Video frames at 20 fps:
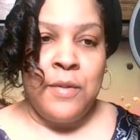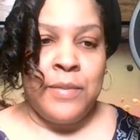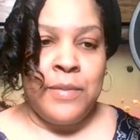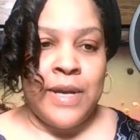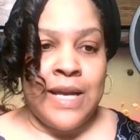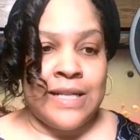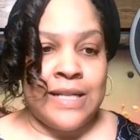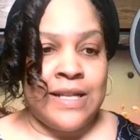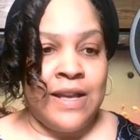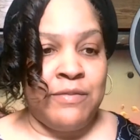
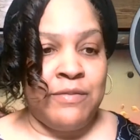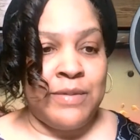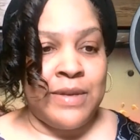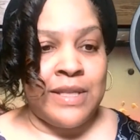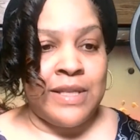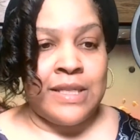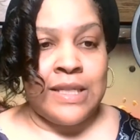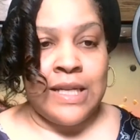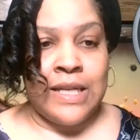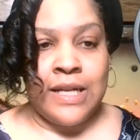because I've
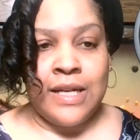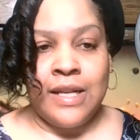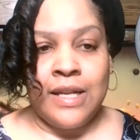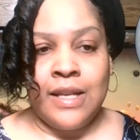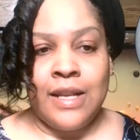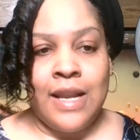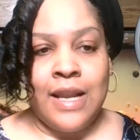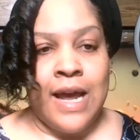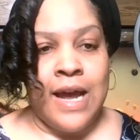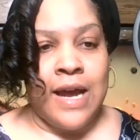been seeing a
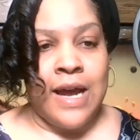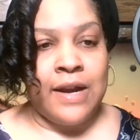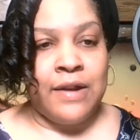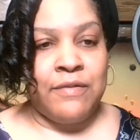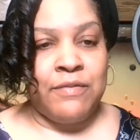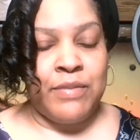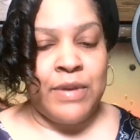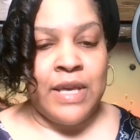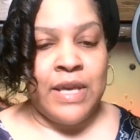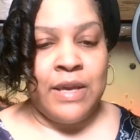lot
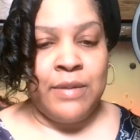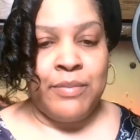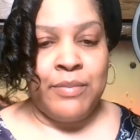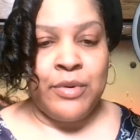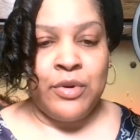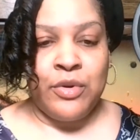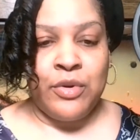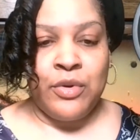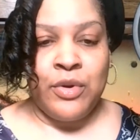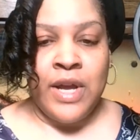of
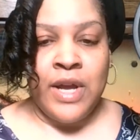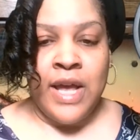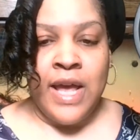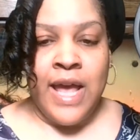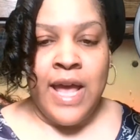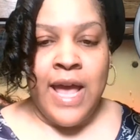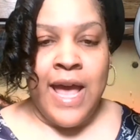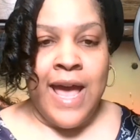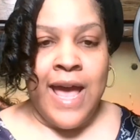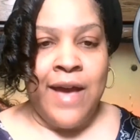people
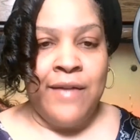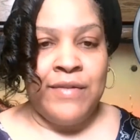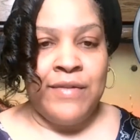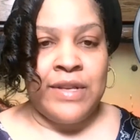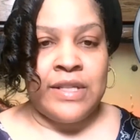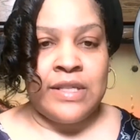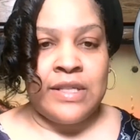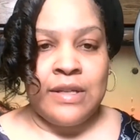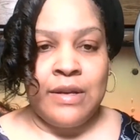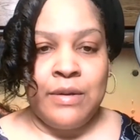
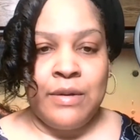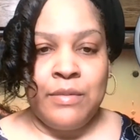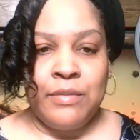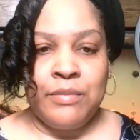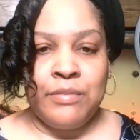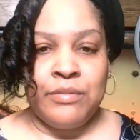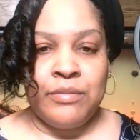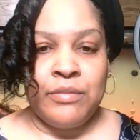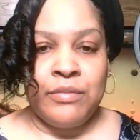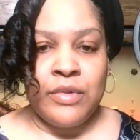having
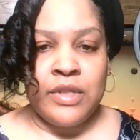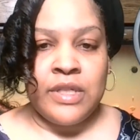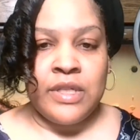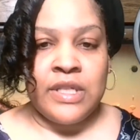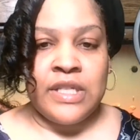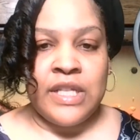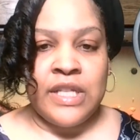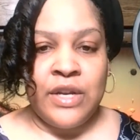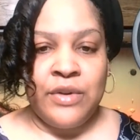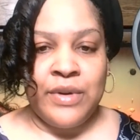some
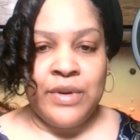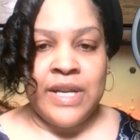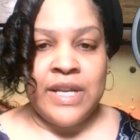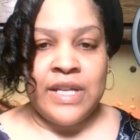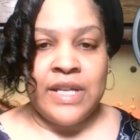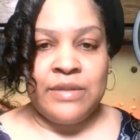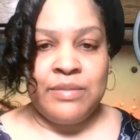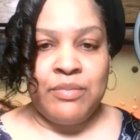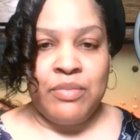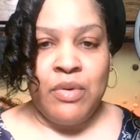
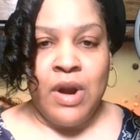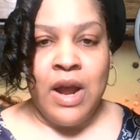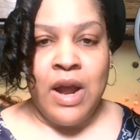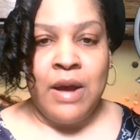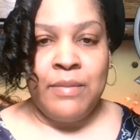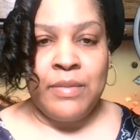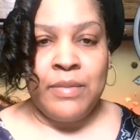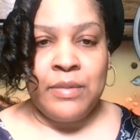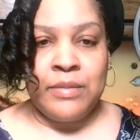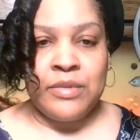serious
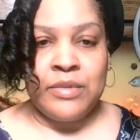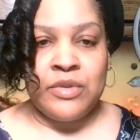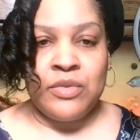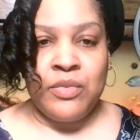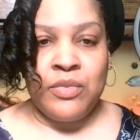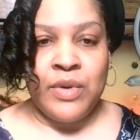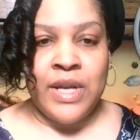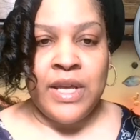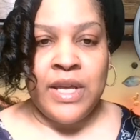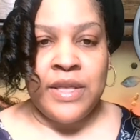problems
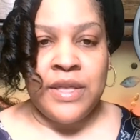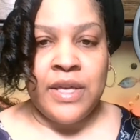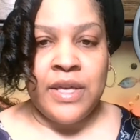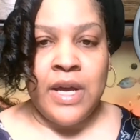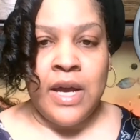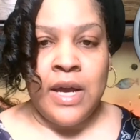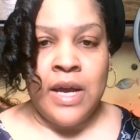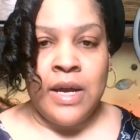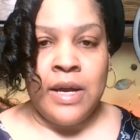with